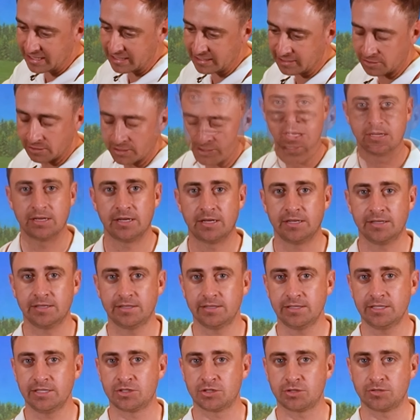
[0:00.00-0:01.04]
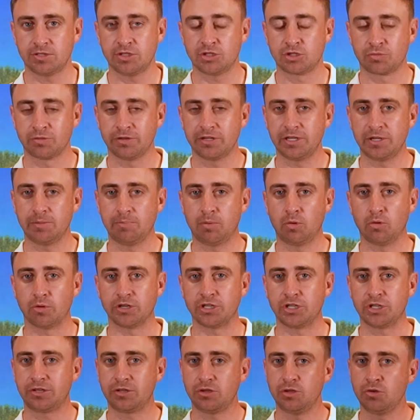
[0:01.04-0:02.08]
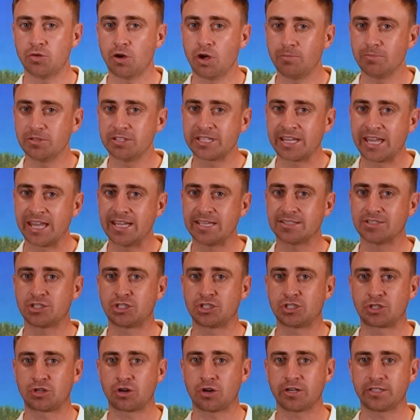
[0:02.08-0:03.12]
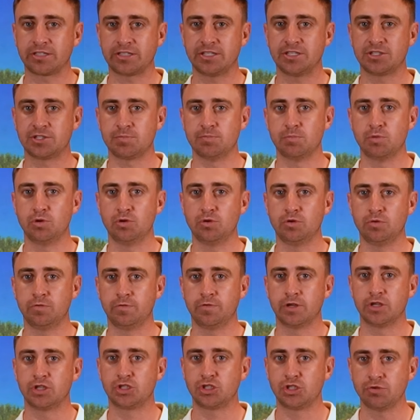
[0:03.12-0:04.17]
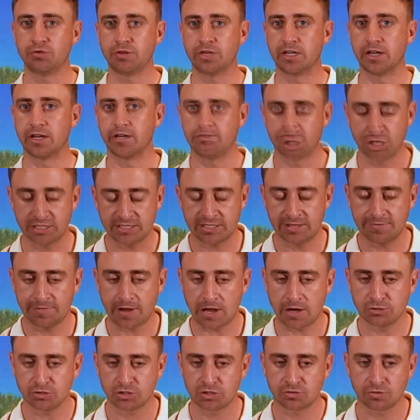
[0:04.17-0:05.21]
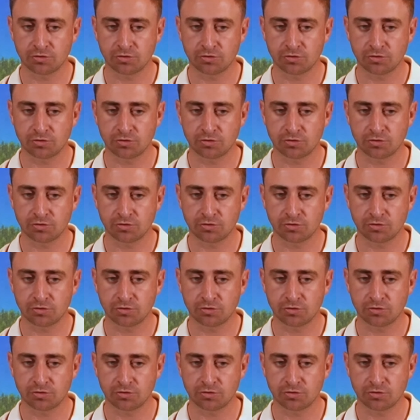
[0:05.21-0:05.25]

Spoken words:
in. It's really important. You almost can't start this move soon enough. Just if I was